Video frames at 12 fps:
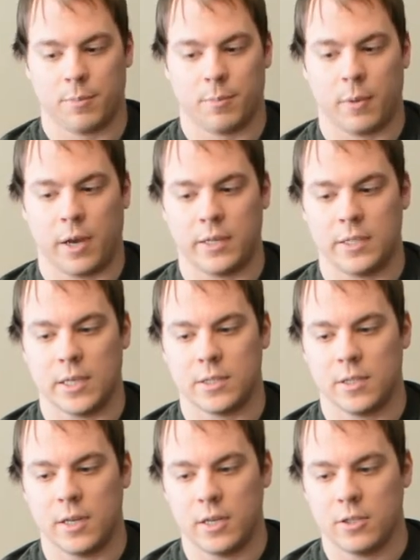my
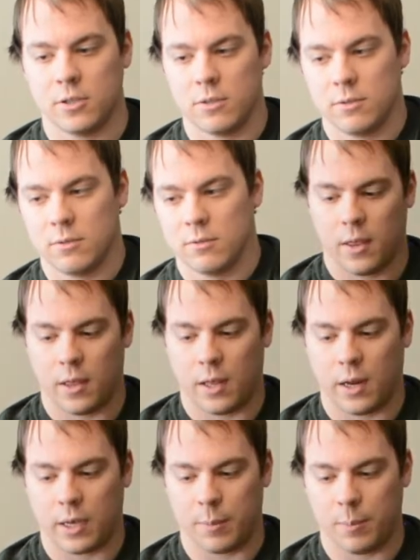destination, and then
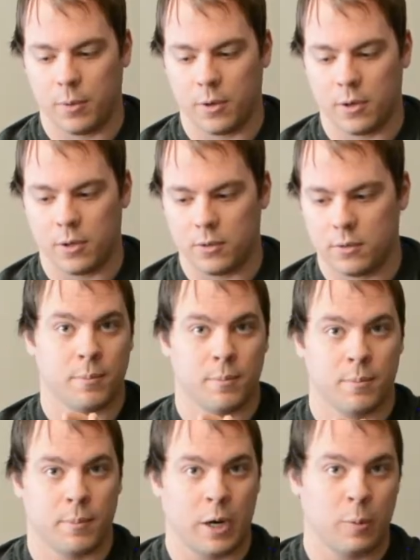I can put
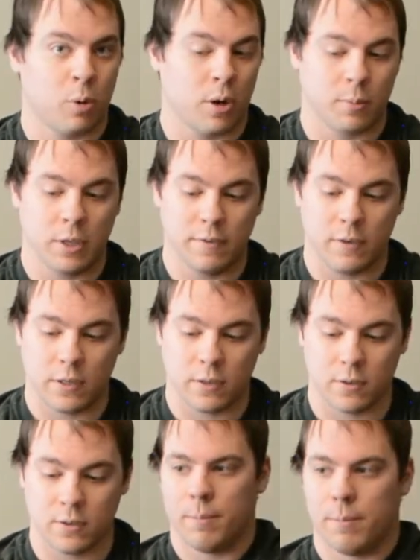my airport I'm leaving,
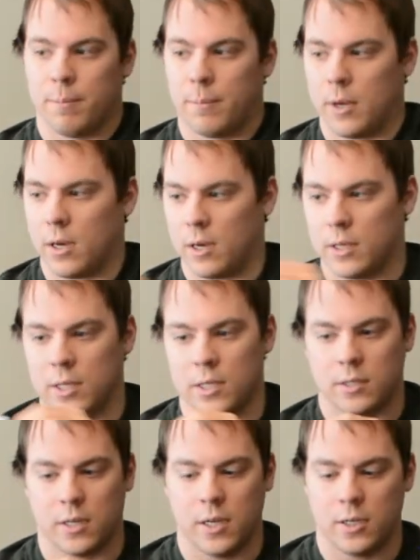my
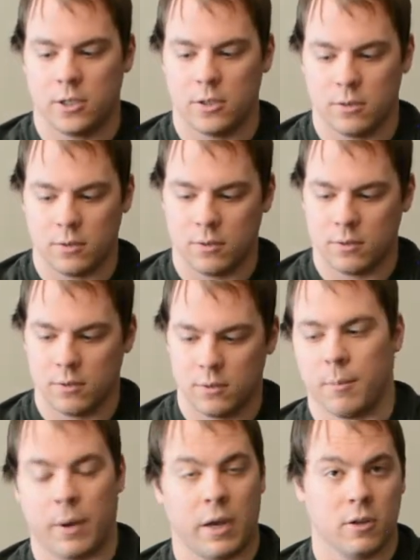destination,
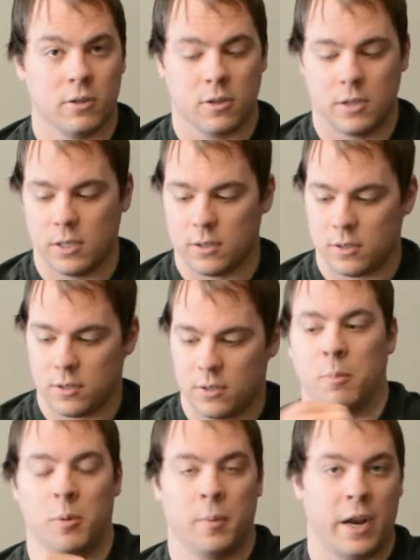my alternate,
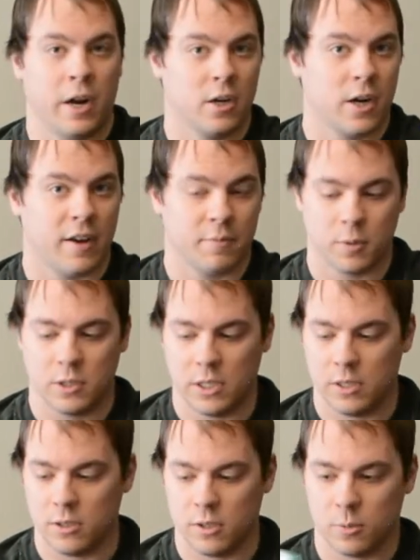my aircraft
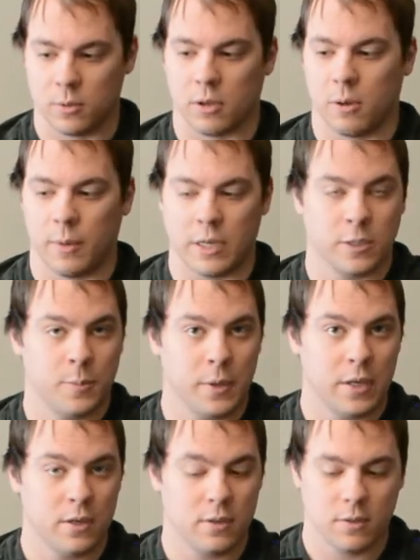procedures with all my
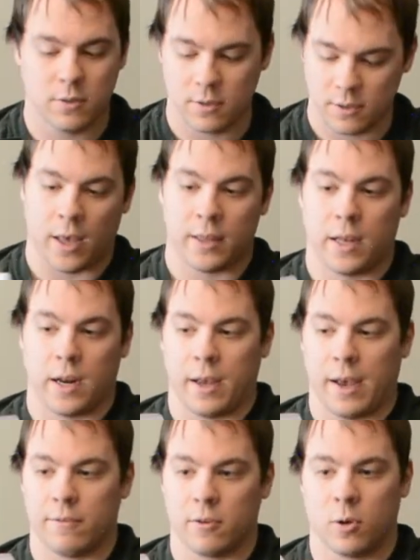speeds, and then I
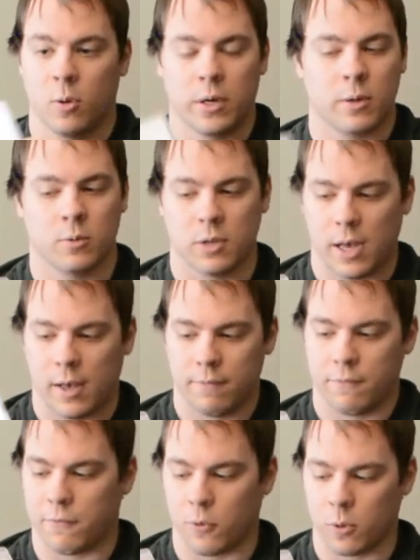have a quick
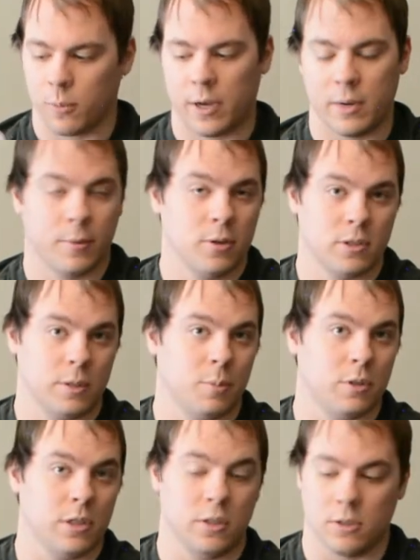tab for my emergency
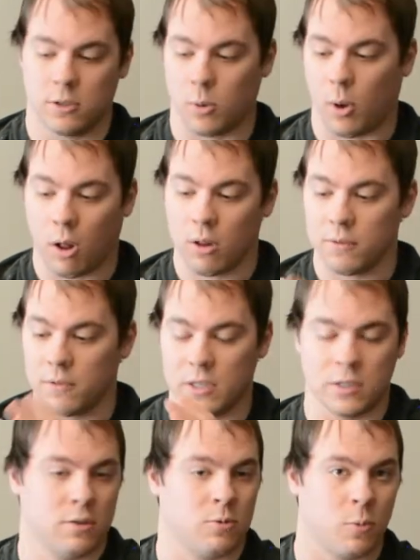procedures. So all of
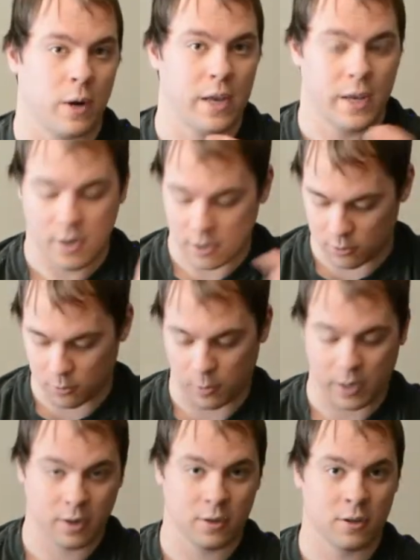this is right here, it's
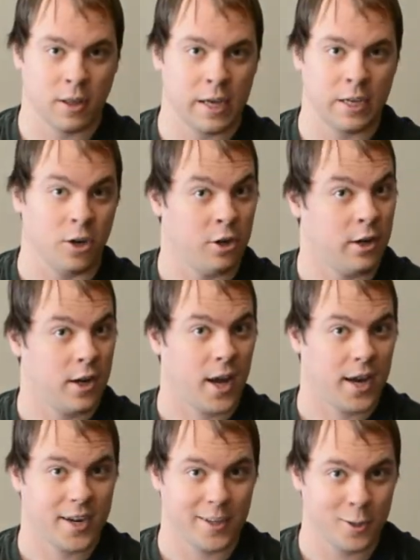right on your leg. You're
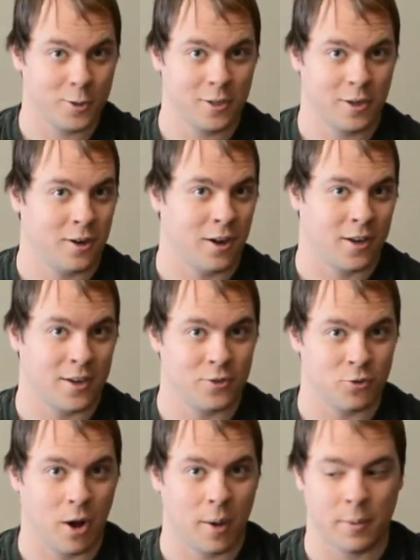not going to lose, you're not going to
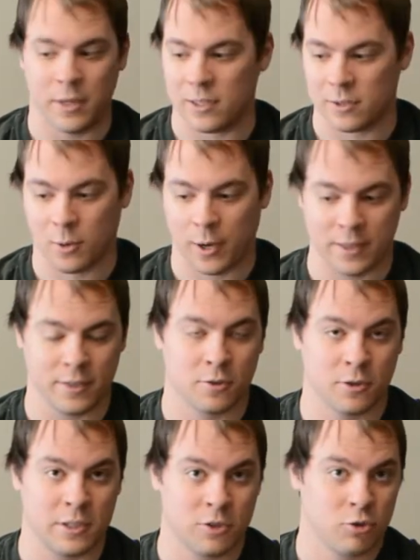drop it. It's quite
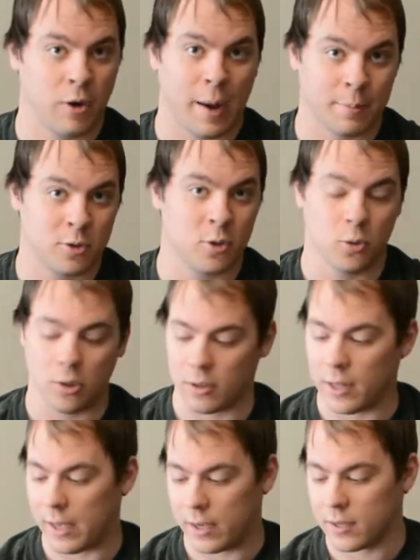literally strapped to your
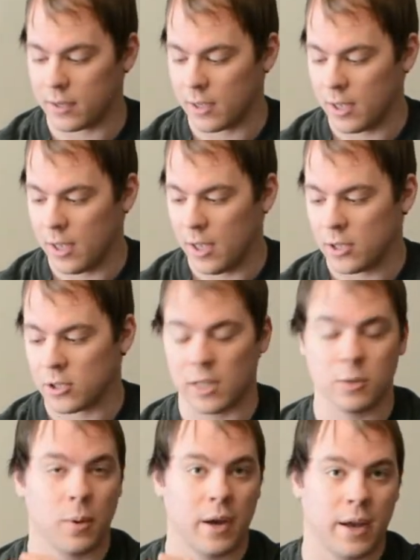leg. So
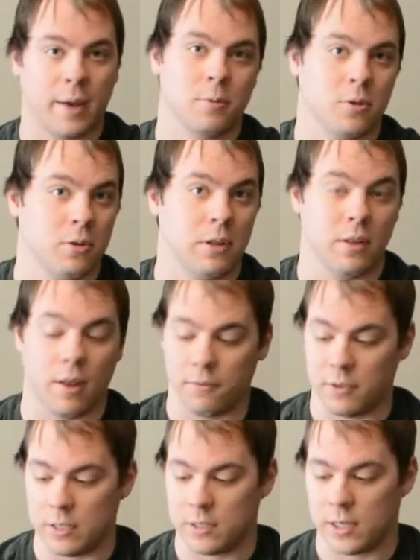that's why I absolutely love
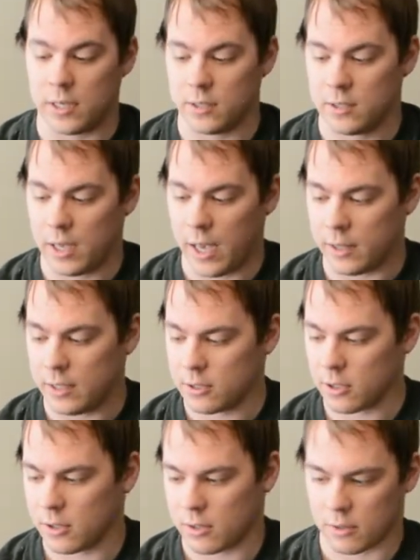these things. And these
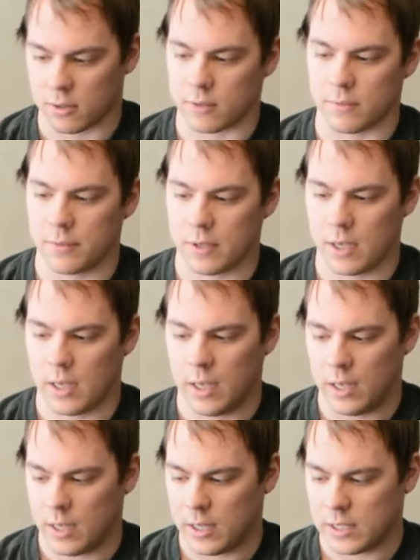are little
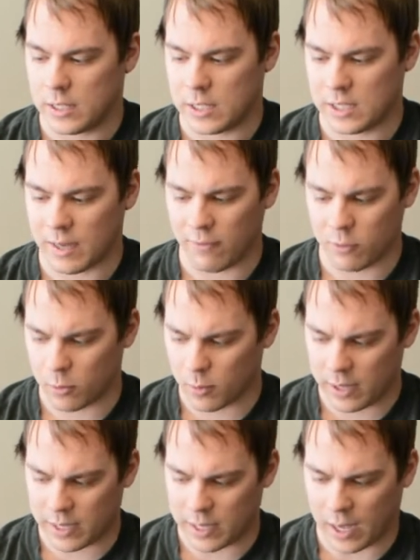
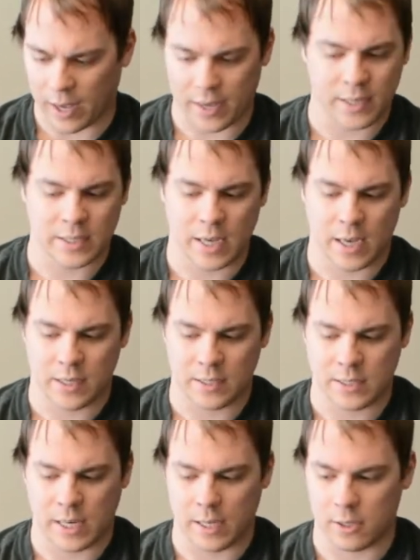7-ring ISA
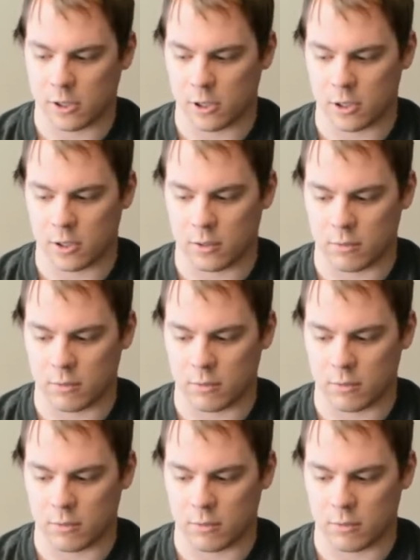standard